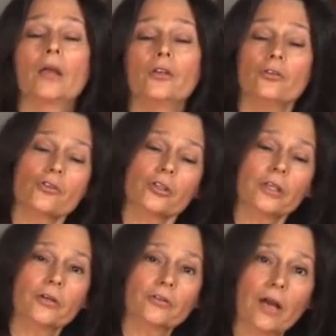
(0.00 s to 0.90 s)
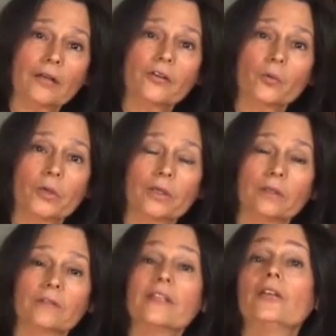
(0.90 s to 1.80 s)
Usually your doctor
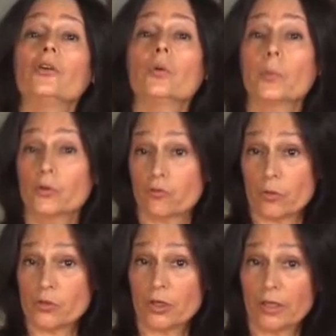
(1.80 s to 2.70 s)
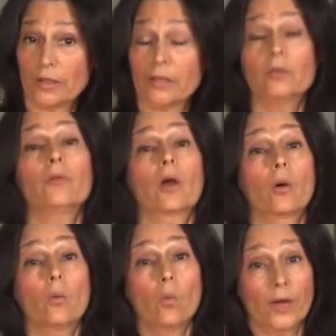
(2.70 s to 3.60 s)
will send you a prescription and let you
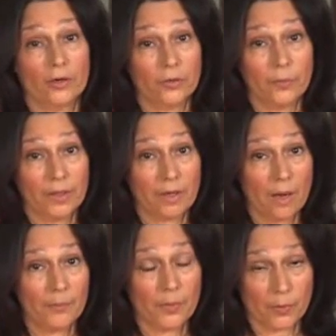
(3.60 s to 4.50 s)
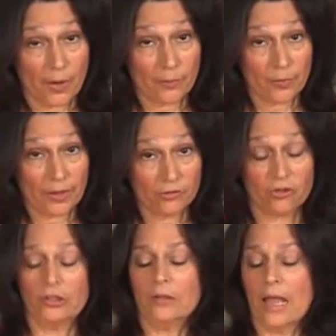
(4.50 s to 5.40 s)
know where to pick up the
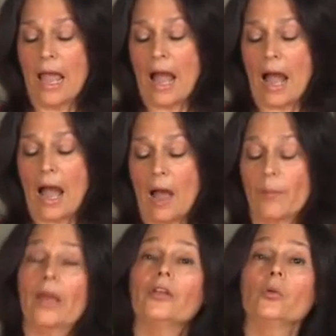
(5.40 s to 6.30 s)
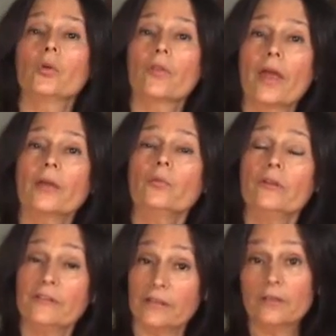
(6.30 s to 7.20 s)
preparation, and you will then
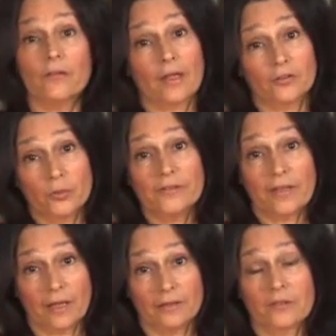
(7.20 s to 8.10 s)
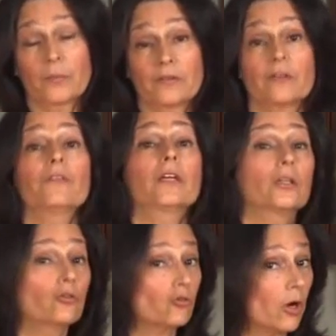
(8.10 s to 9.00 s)
receive, as we said, specific
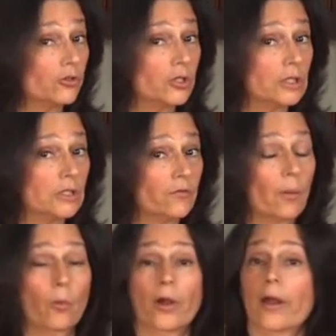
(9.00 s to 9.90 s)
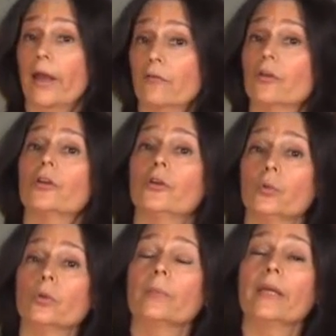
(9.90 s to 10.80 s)
instructions from wherever
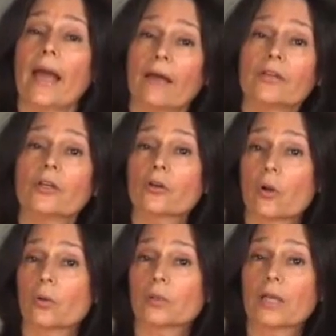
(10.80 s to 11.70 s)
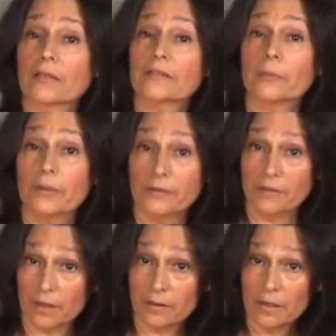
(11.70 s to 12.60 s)
you will be having your colonoscopy
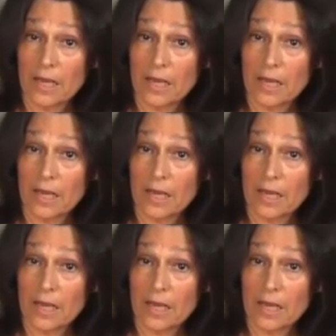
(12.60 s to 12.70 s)
done.